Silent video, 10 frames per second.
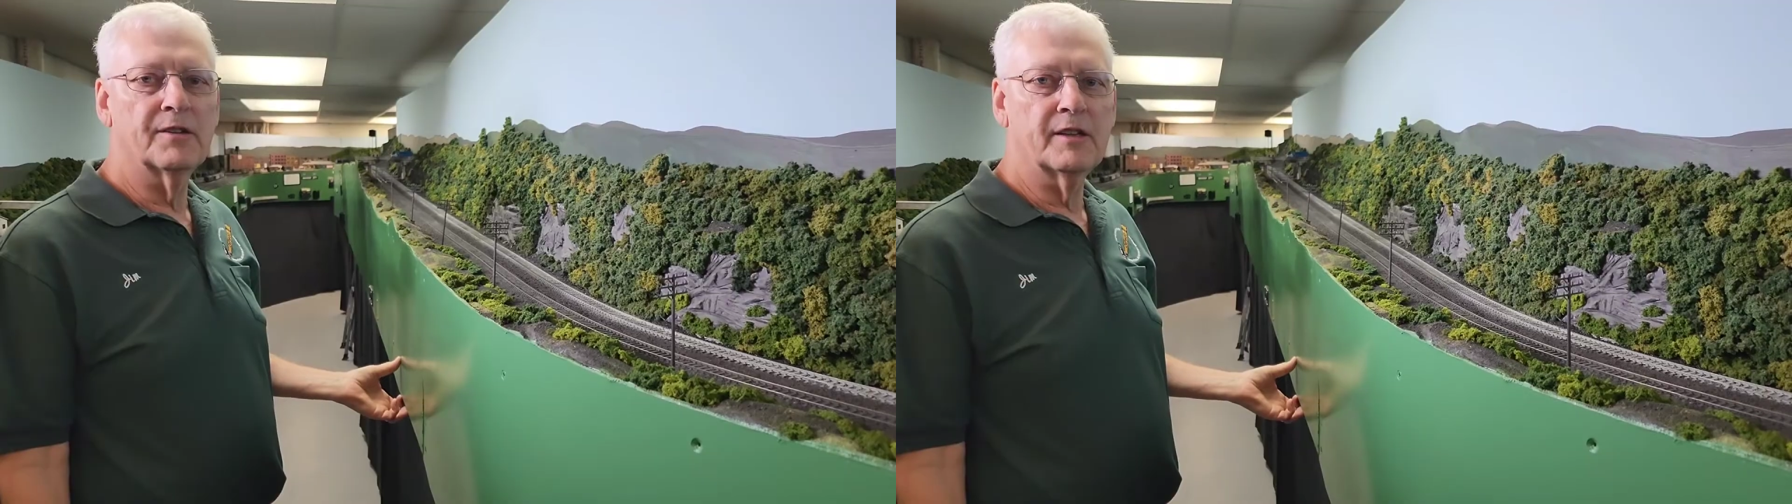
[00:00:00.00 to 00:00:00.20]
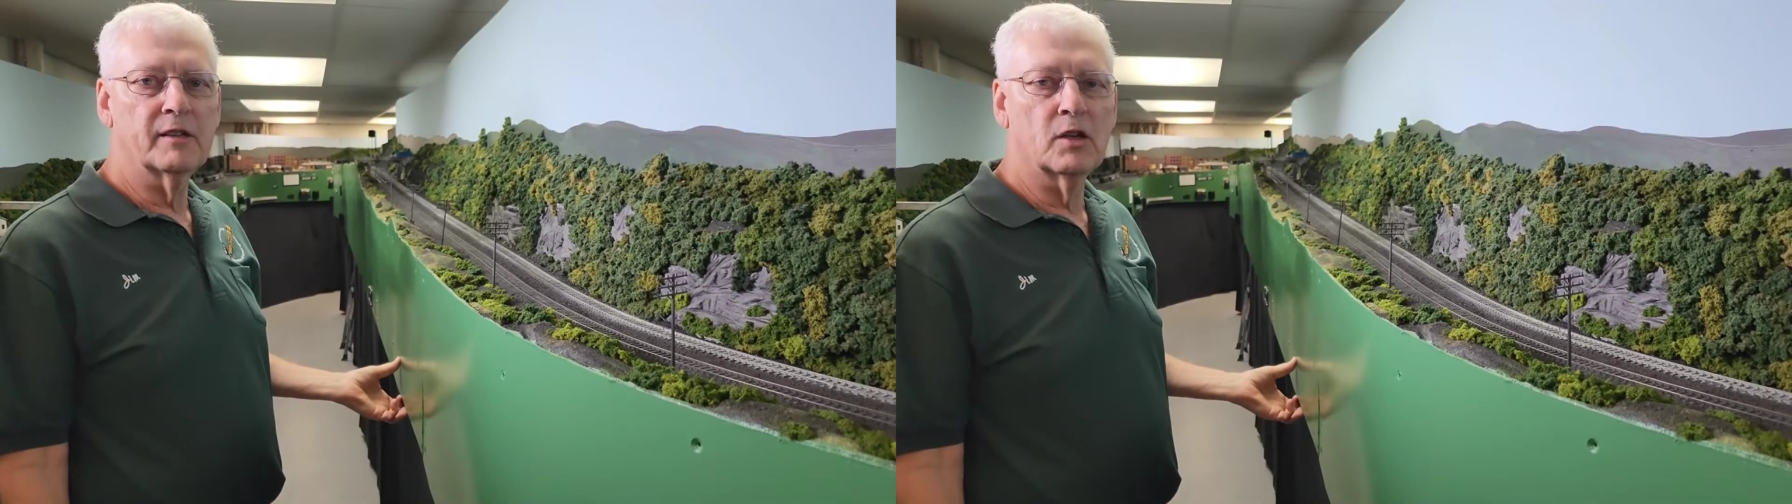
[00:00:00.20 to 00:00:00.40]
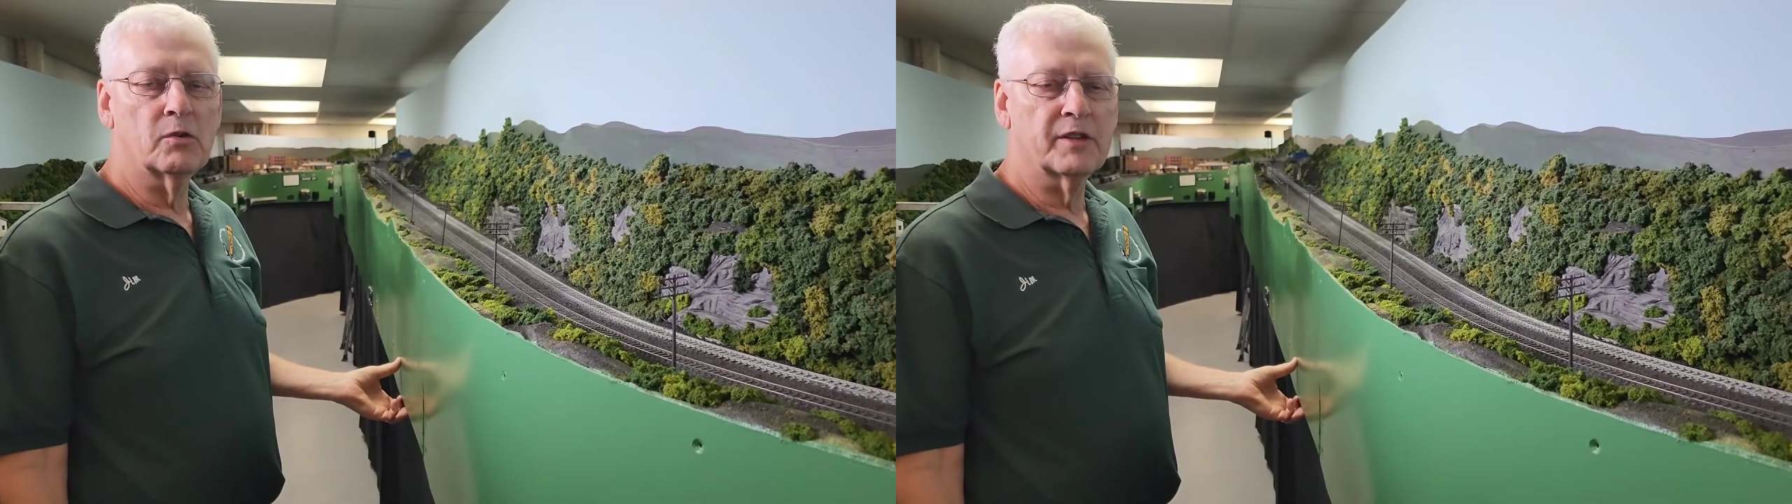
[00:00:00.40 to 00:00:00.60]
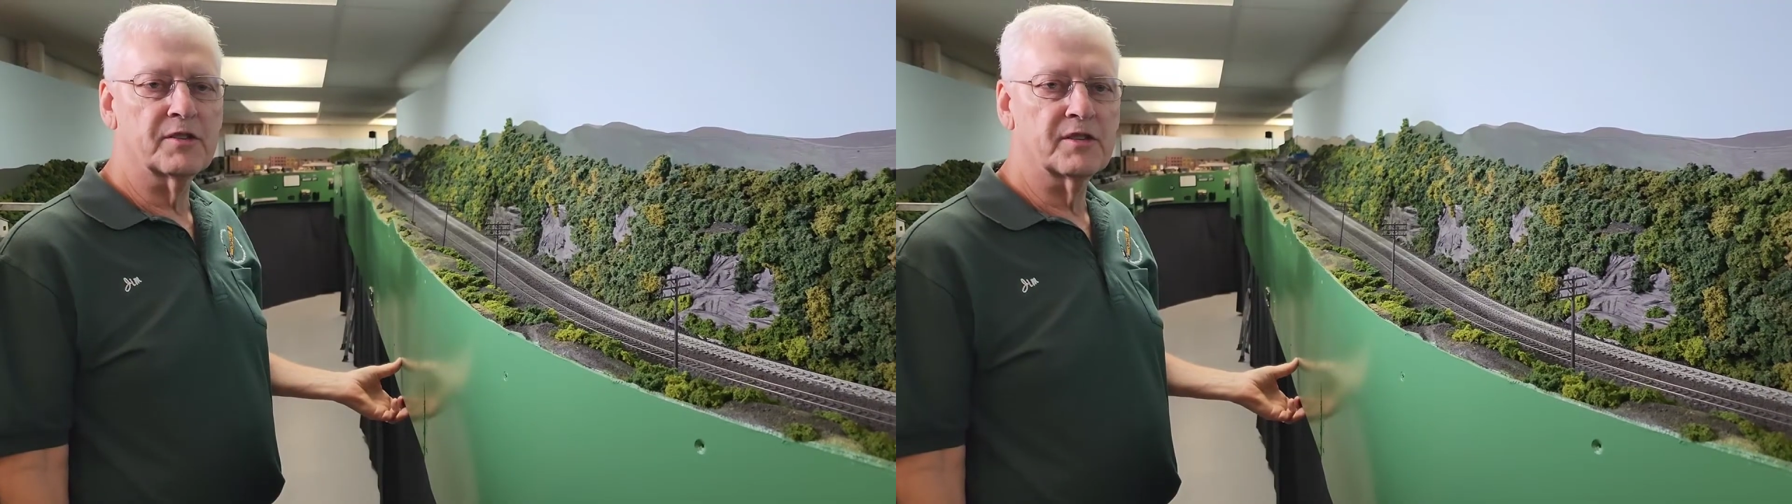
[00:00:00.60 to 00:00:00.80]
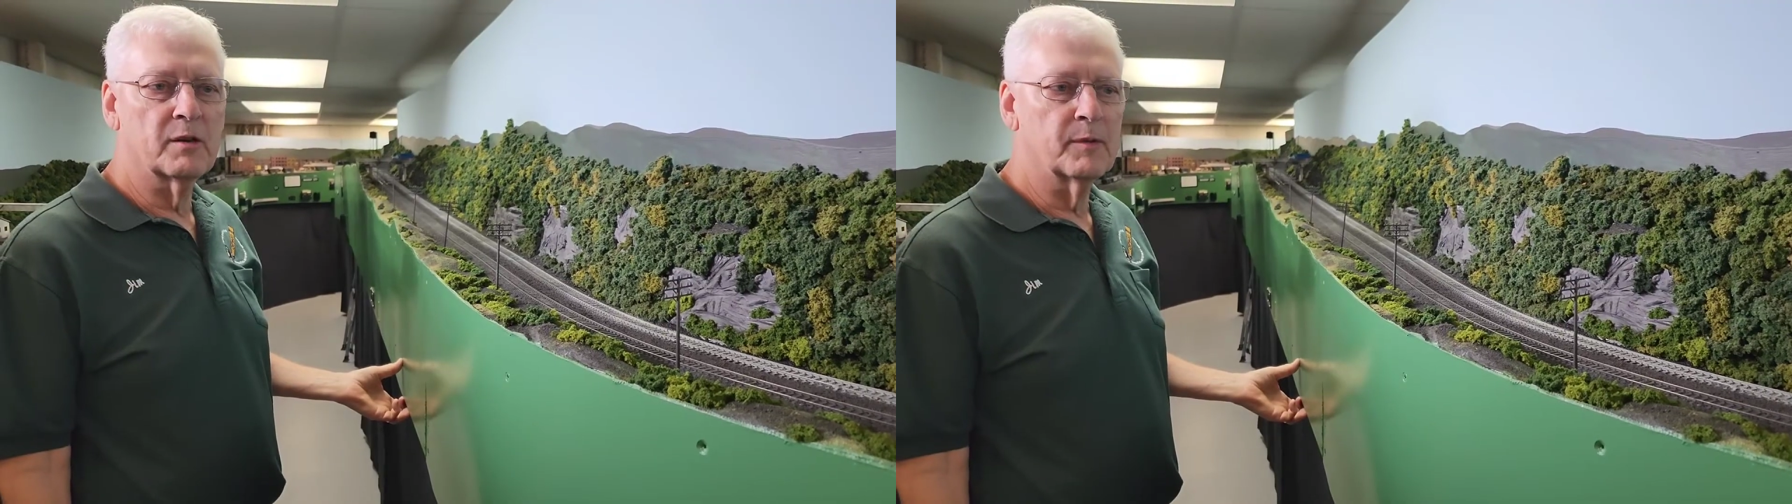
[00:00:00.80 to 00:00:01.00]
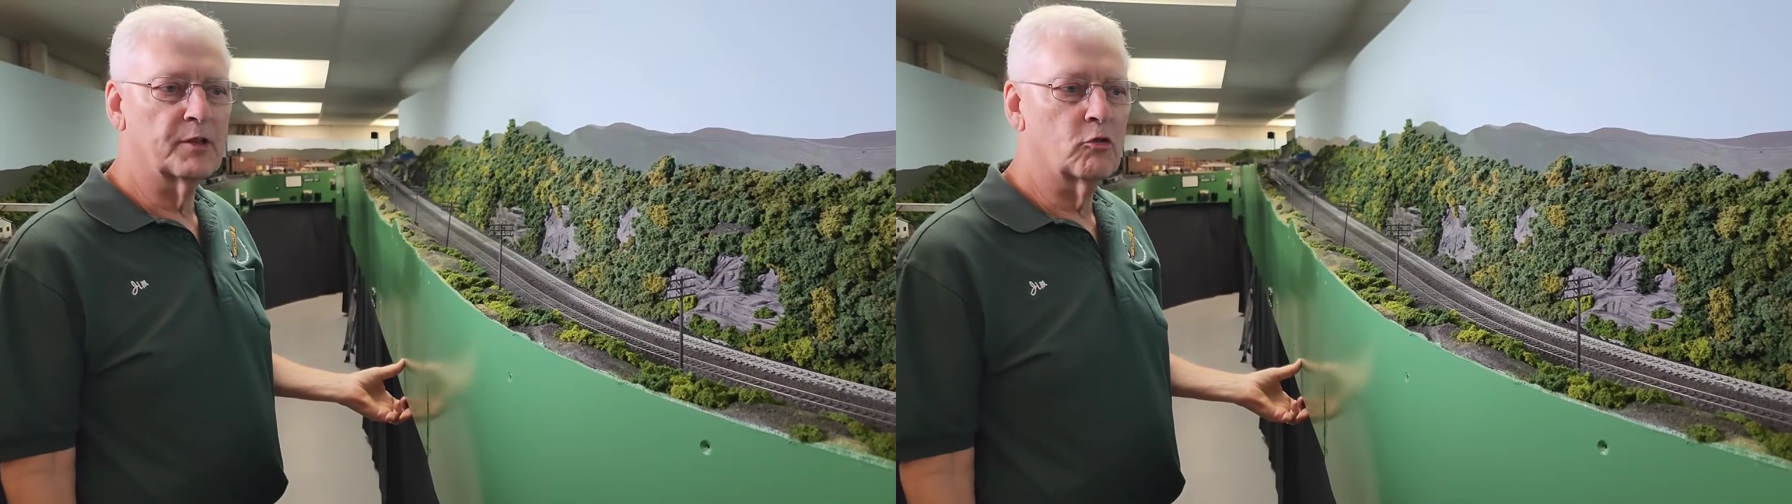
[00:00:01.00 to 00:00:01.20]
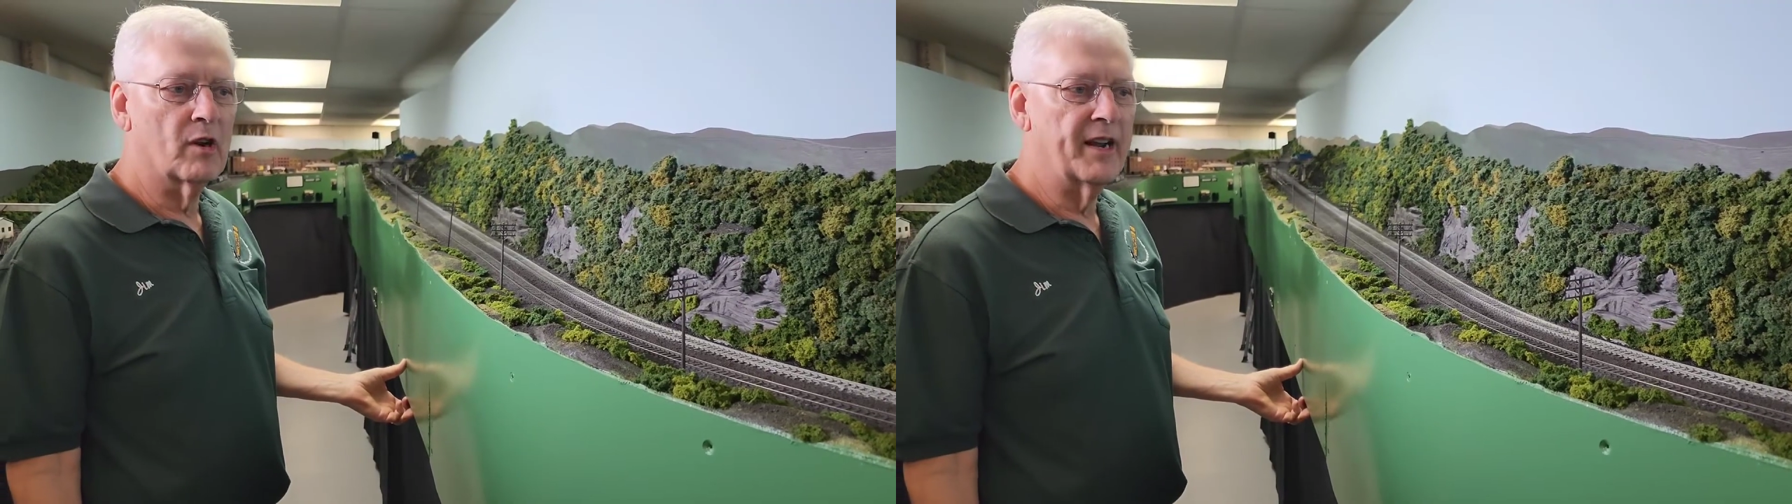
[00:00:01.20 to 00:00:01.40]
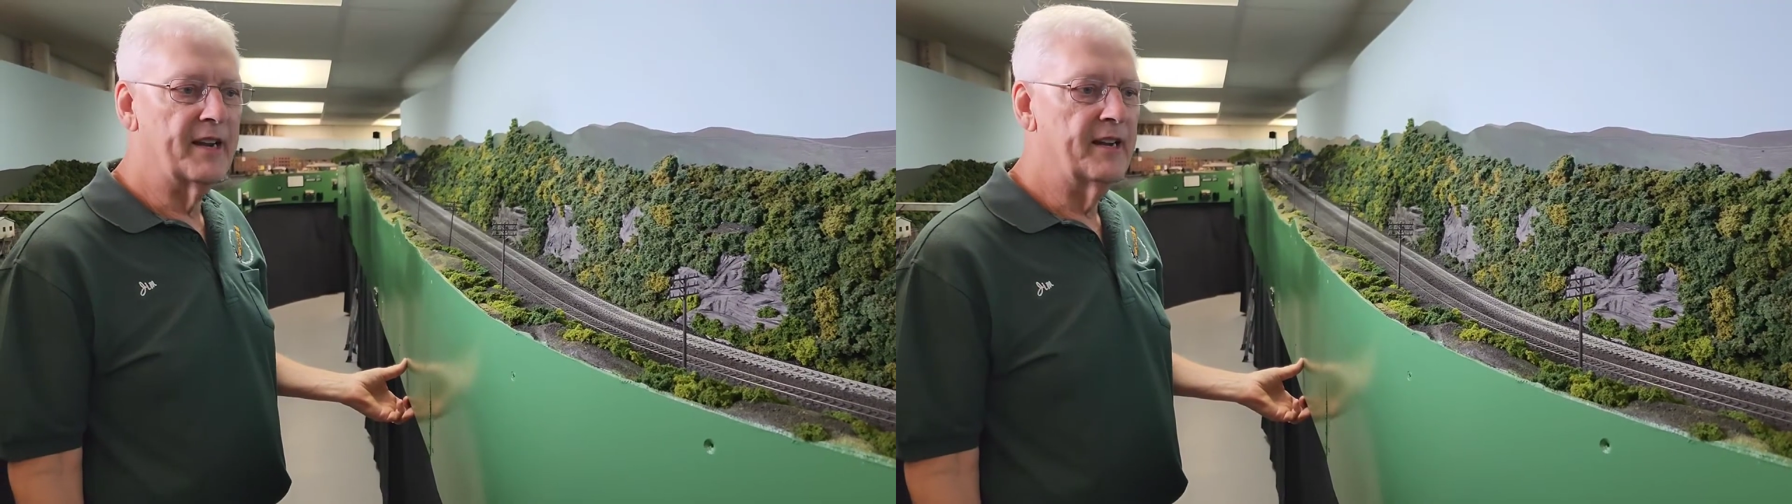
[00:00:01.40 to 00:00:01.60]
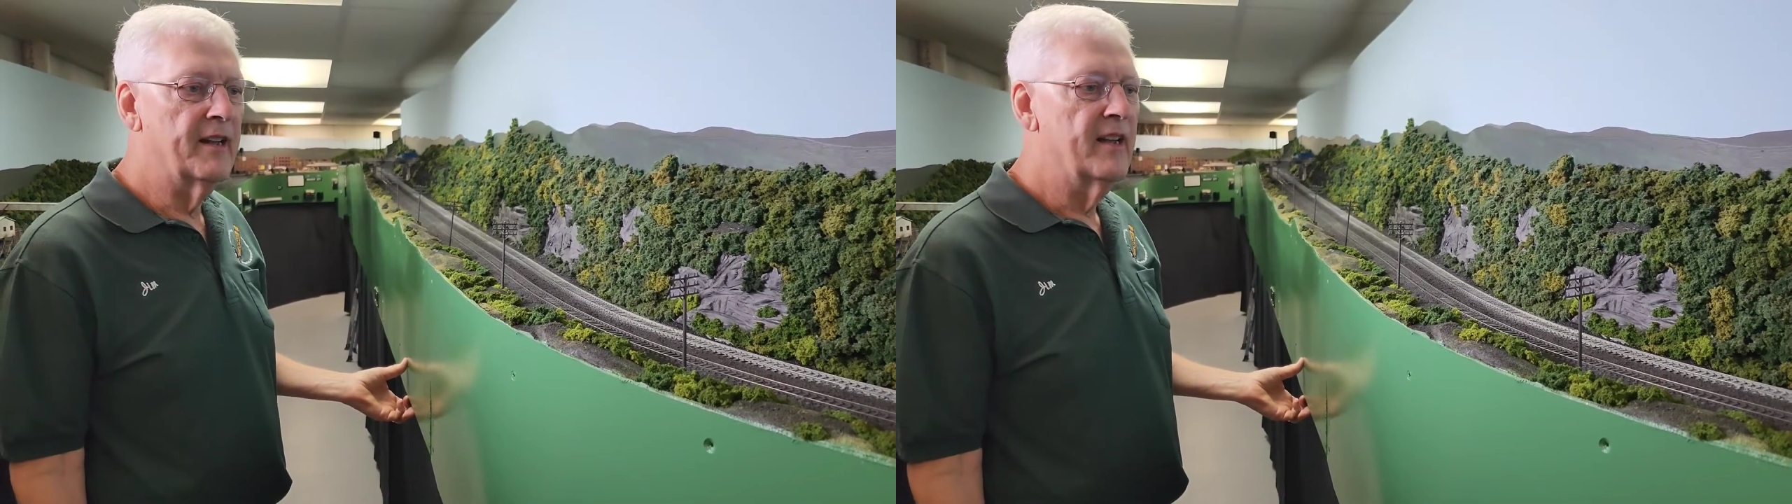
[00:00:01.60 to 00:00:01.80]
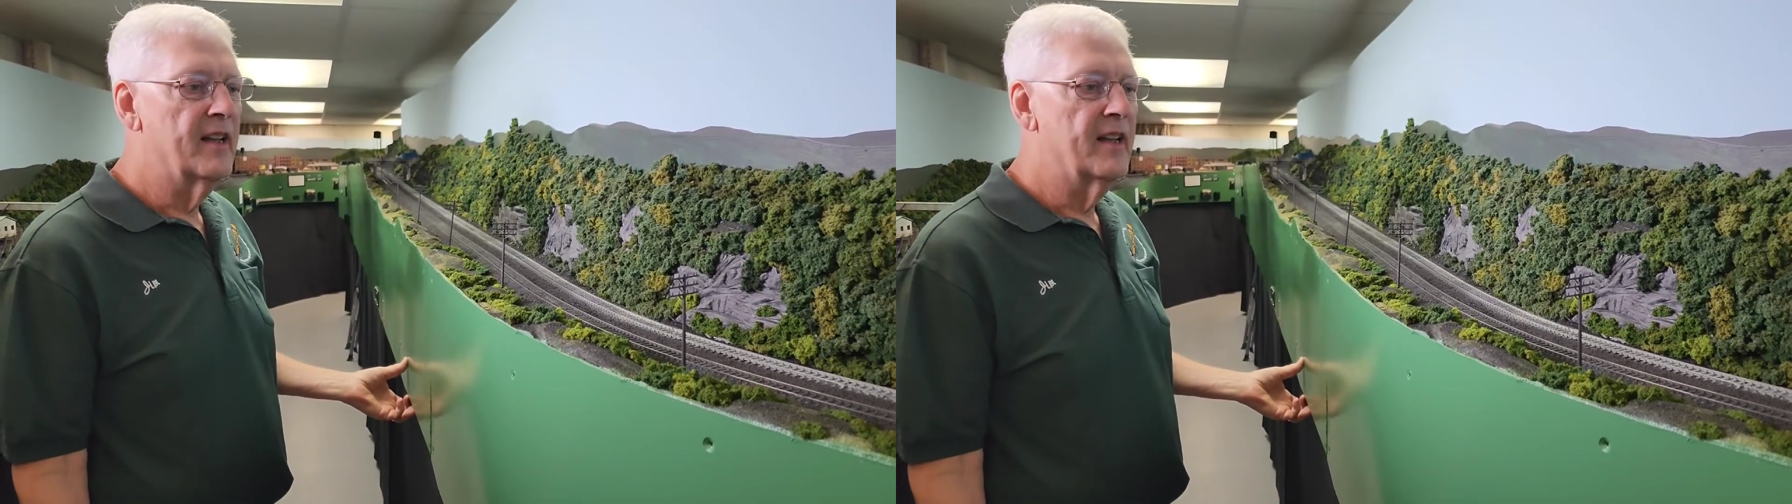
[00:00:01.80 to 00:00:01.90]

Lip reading: the Locust Summit grade.